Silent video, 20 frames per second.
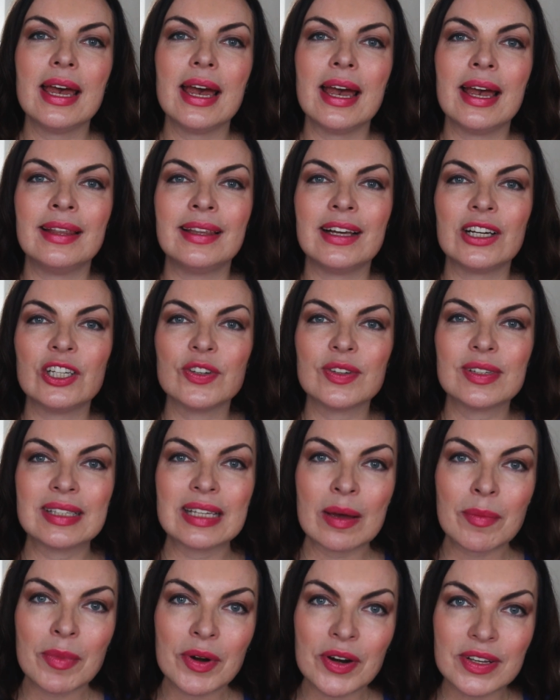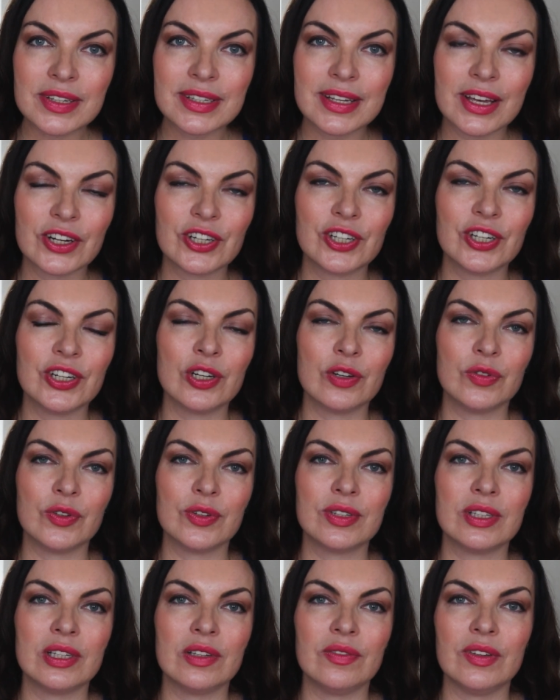and that your summary section of
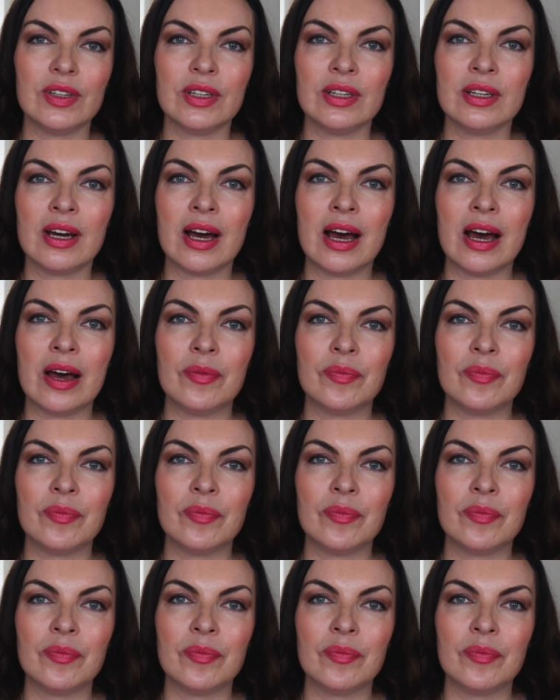your CV